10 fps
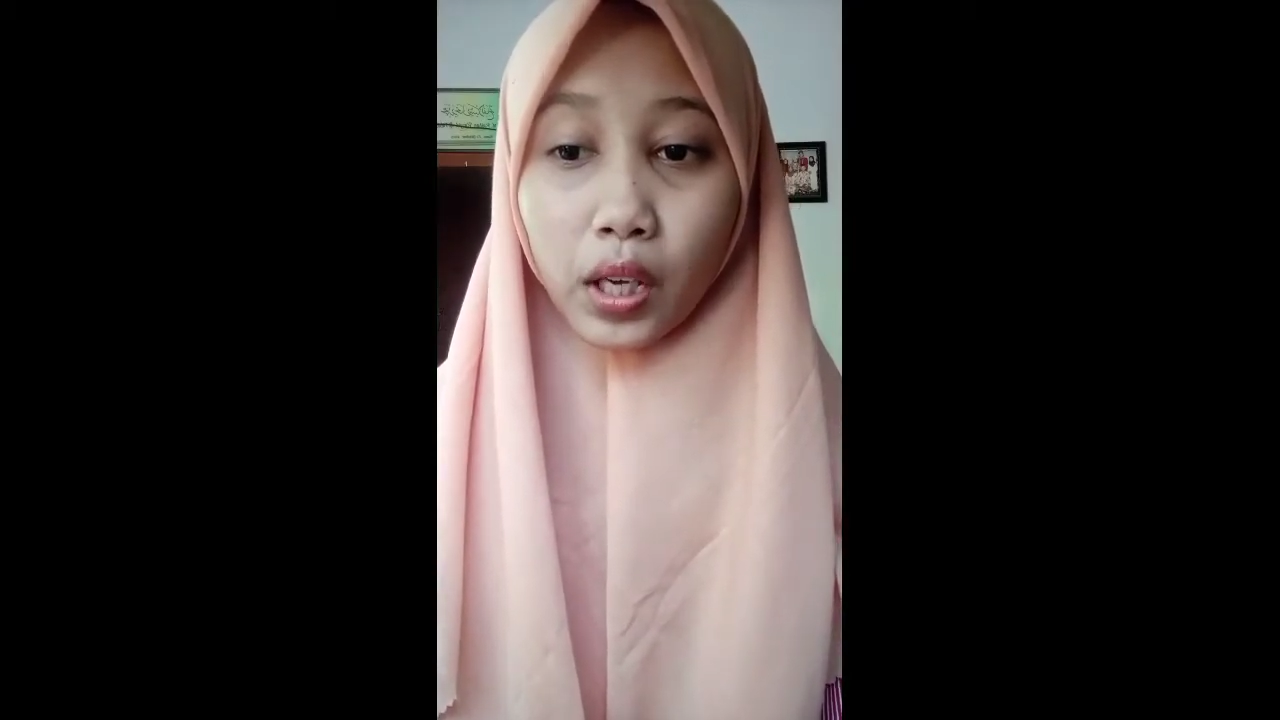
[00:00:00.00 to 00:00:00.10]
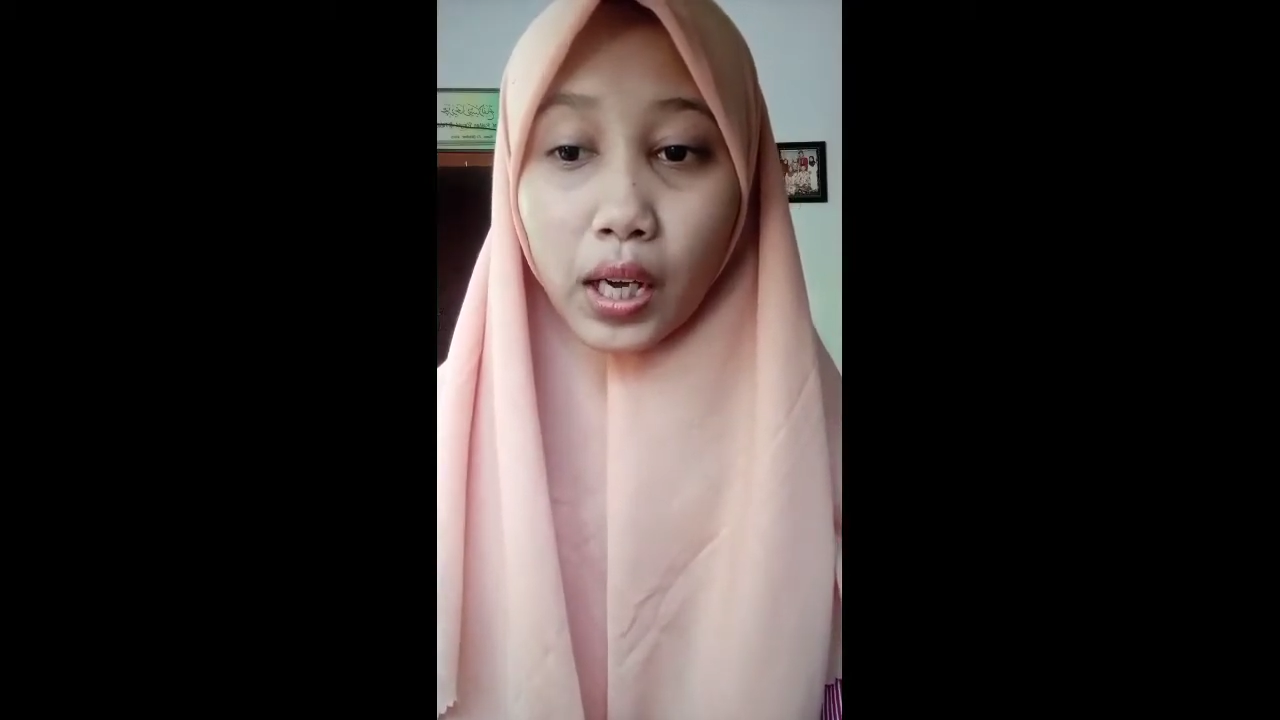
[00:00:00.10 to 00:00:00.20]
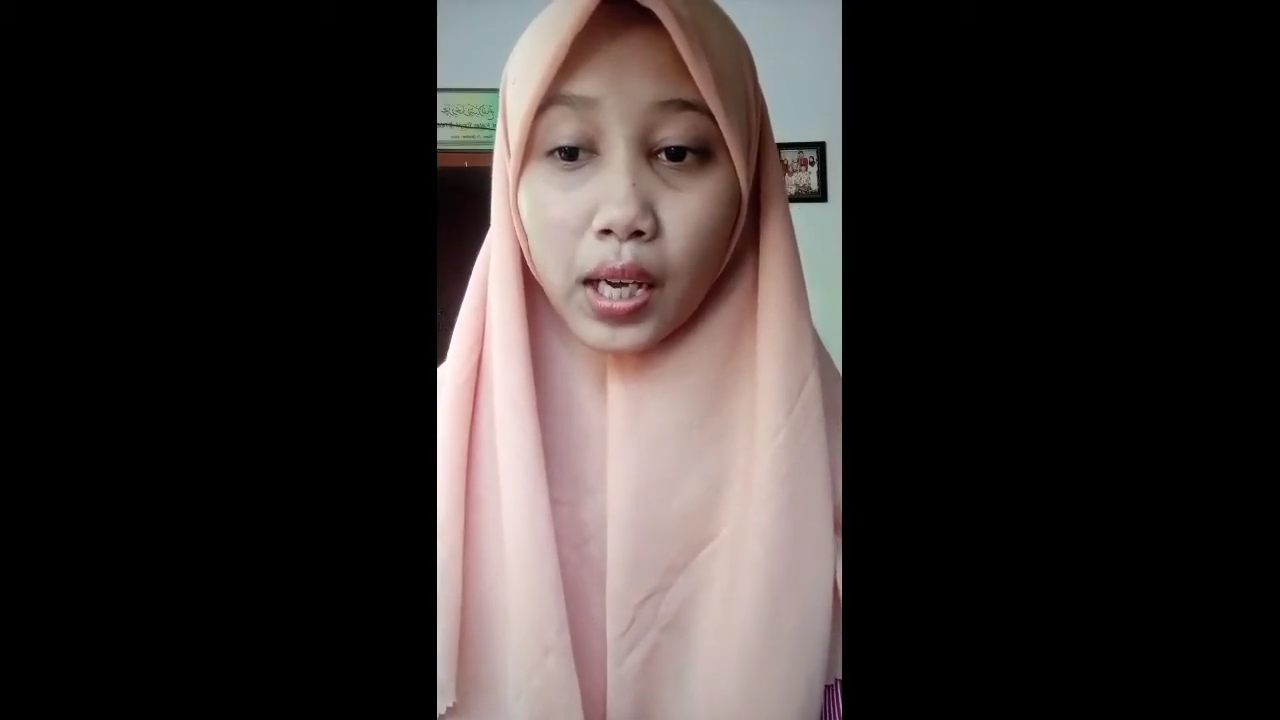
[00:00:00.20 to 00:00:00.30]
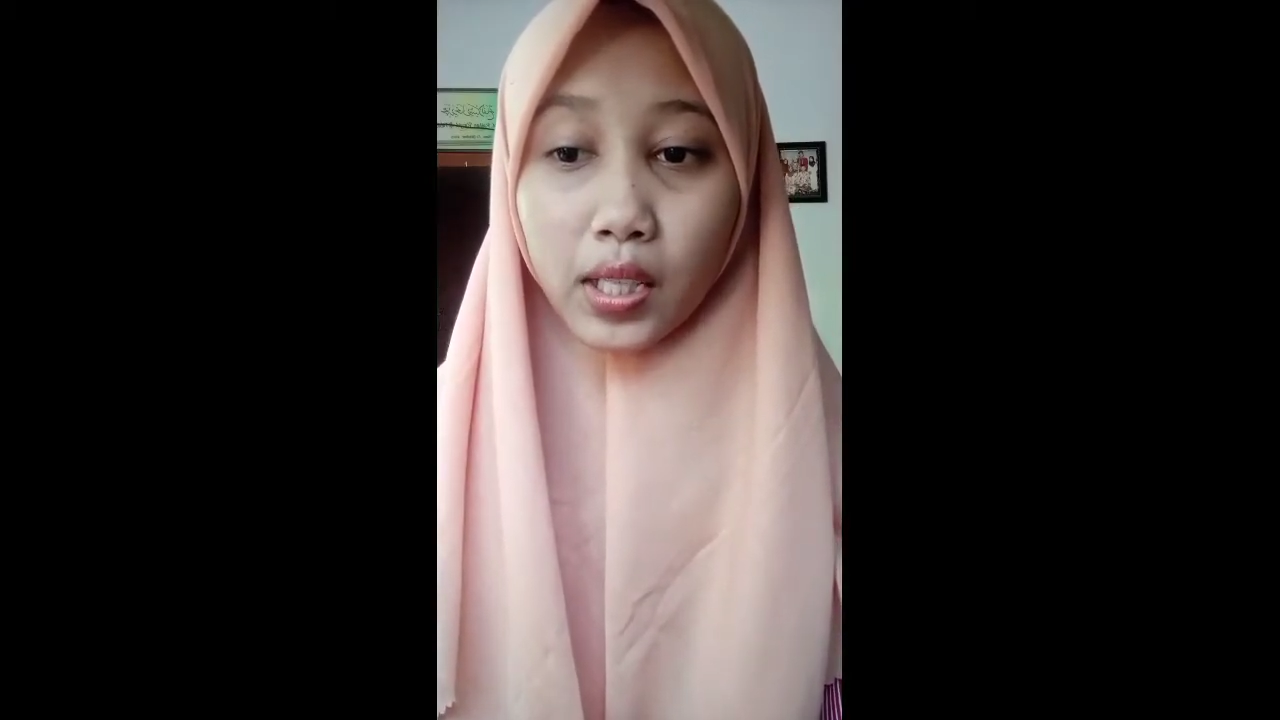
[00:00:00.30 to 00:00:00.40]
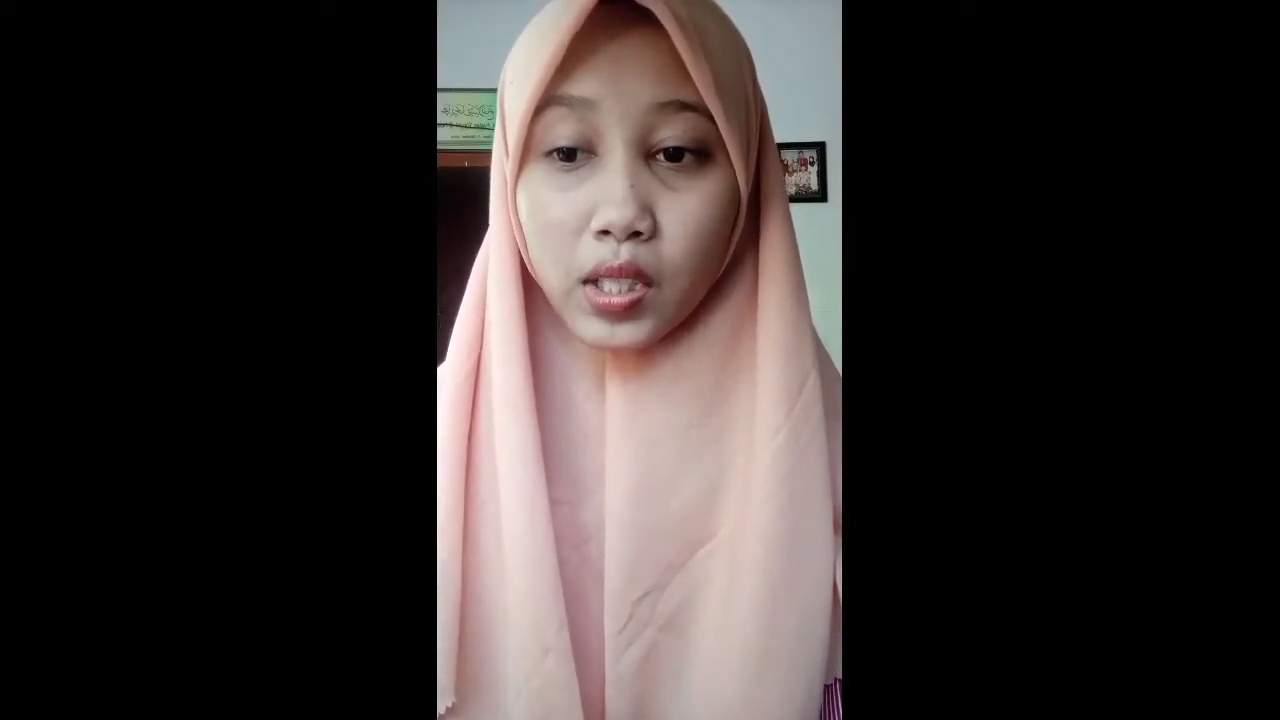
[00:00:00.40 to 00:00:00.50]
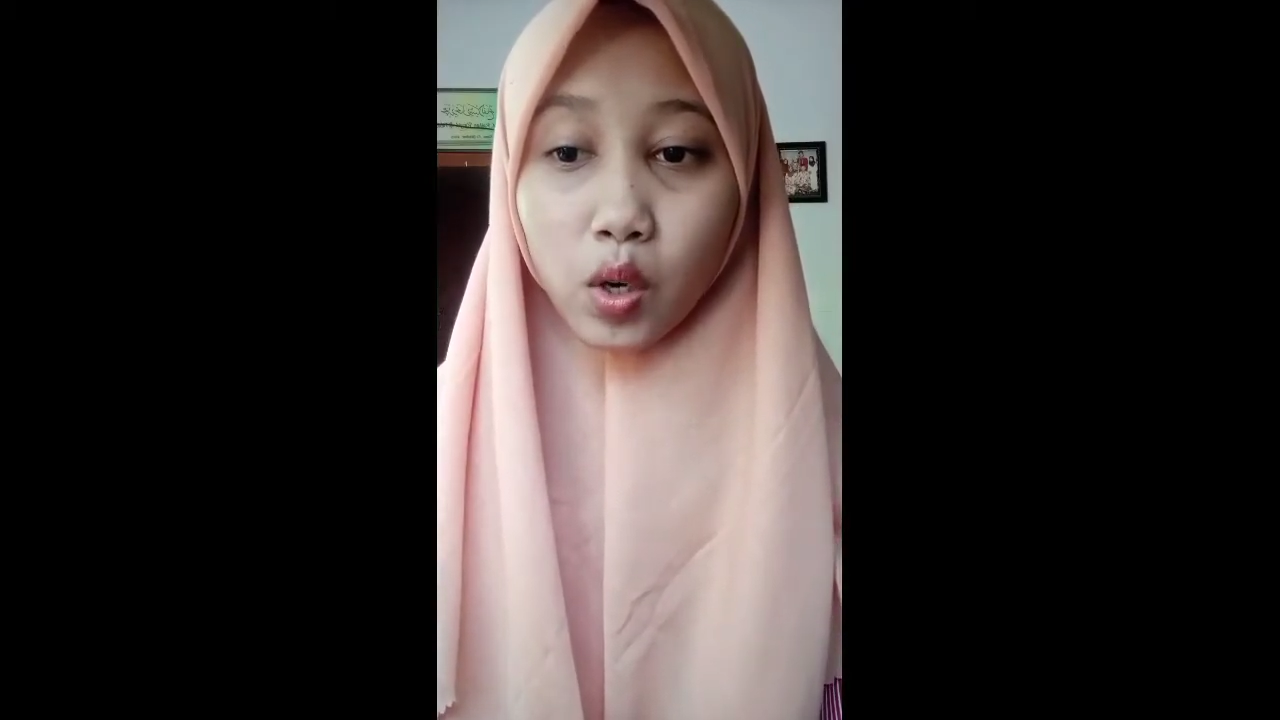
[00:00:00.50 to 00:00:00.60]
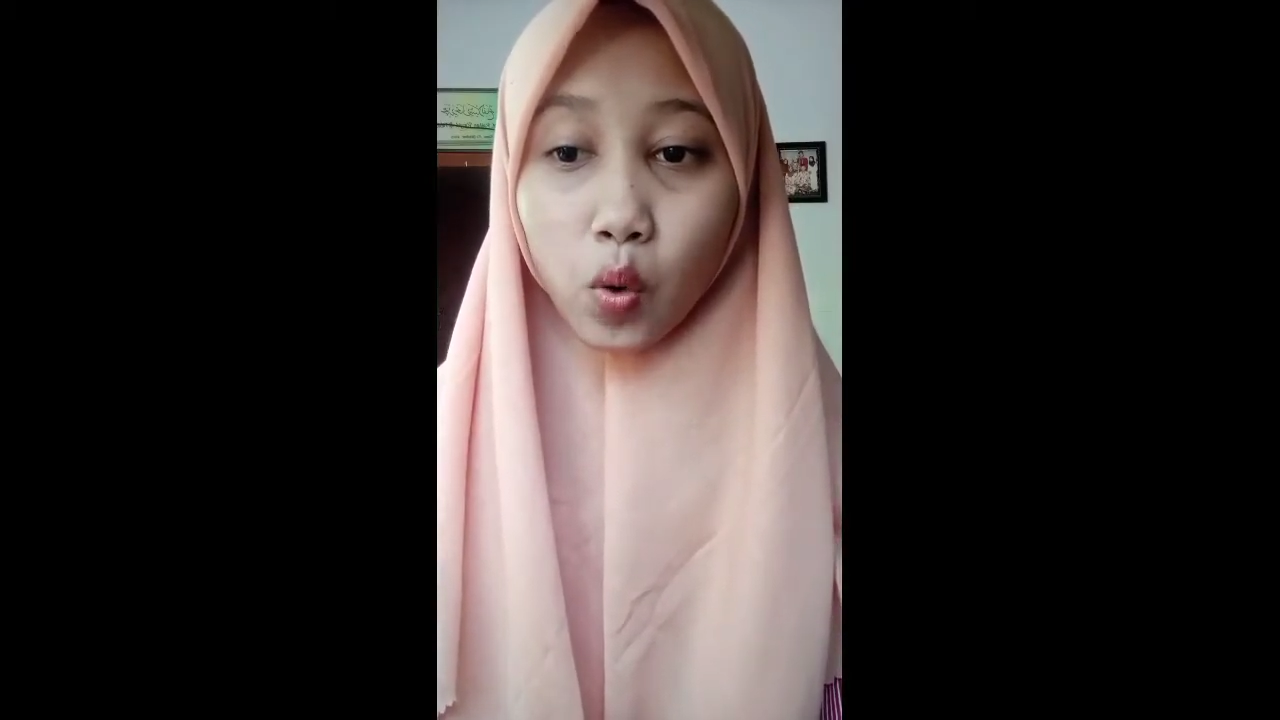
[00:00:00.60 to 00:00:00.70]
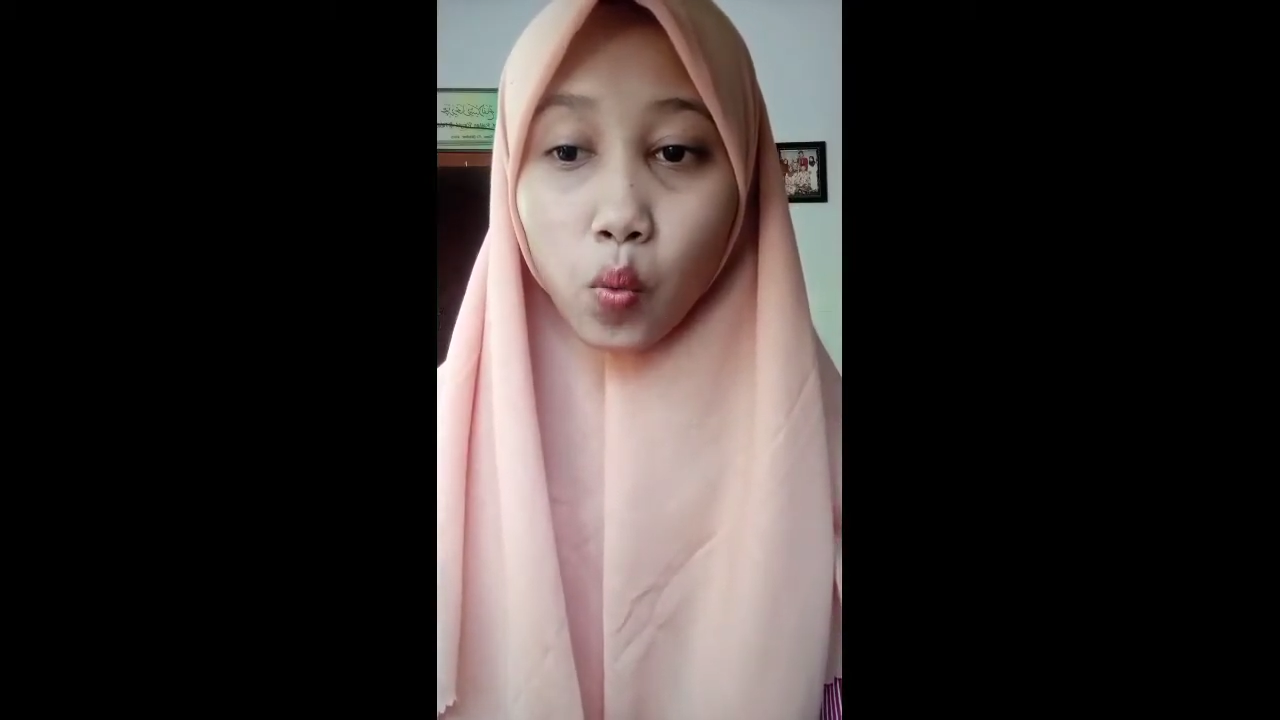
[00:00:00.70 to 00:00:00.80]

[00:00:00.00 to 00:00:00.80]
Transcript: ask,